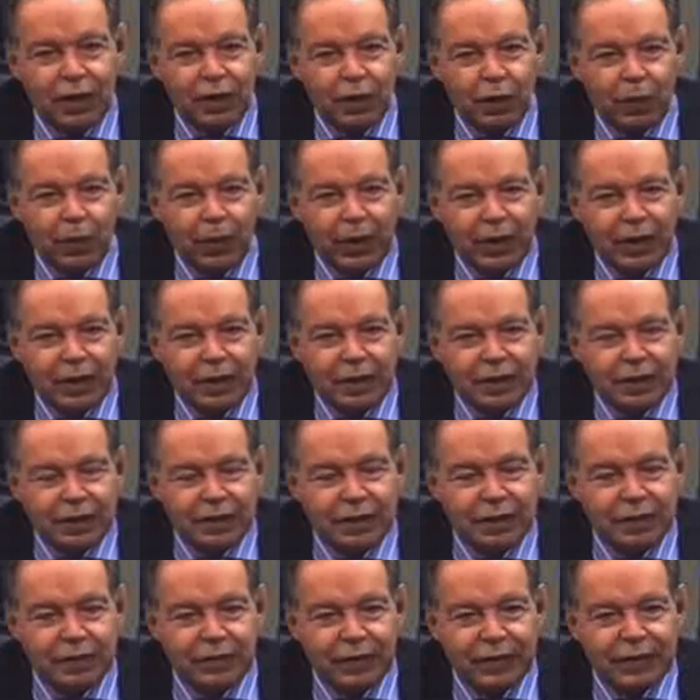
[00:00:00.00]
Your wage
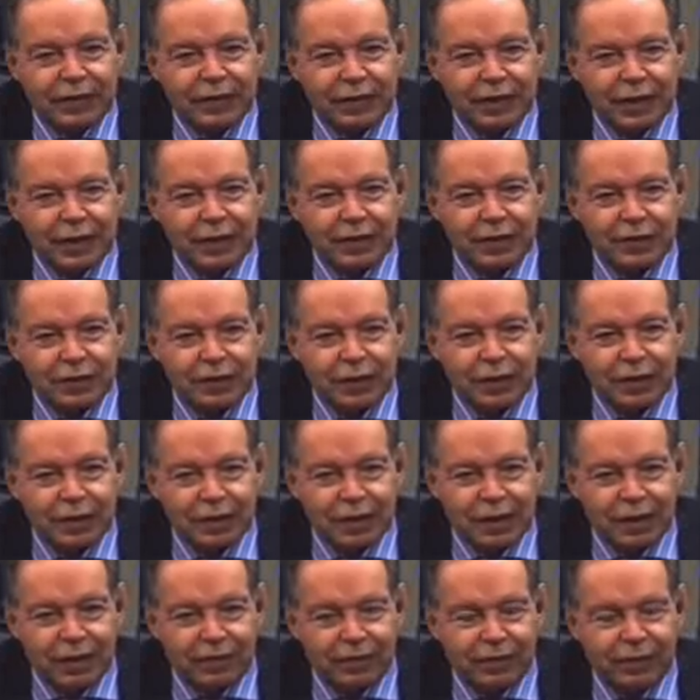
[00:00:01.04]
is fixed at a
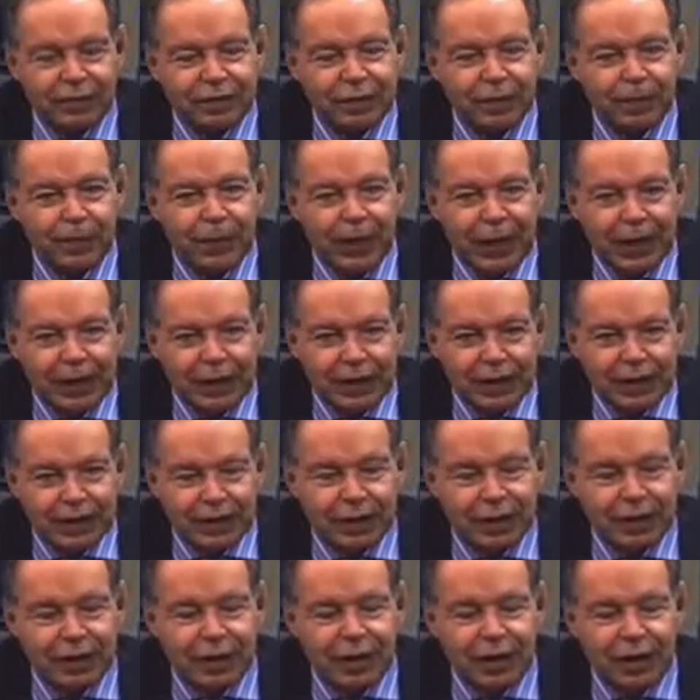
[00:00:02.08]
certain level
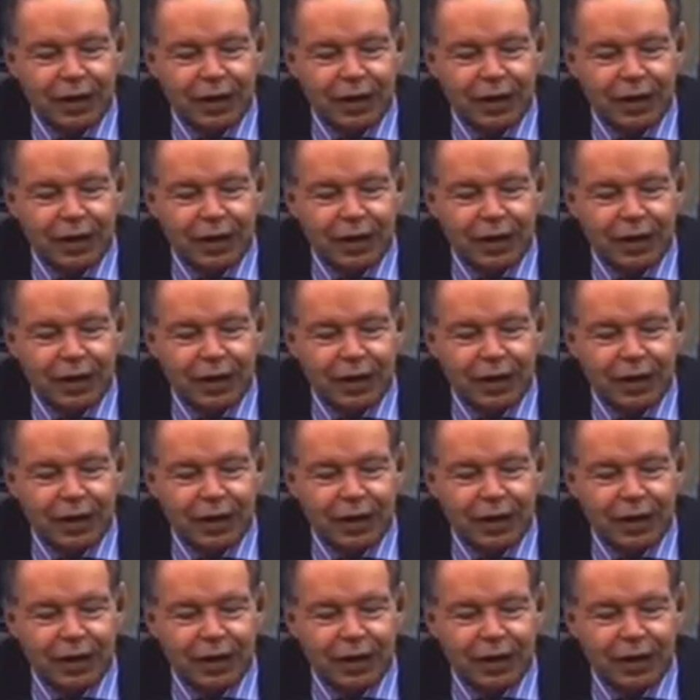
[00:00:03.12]
depending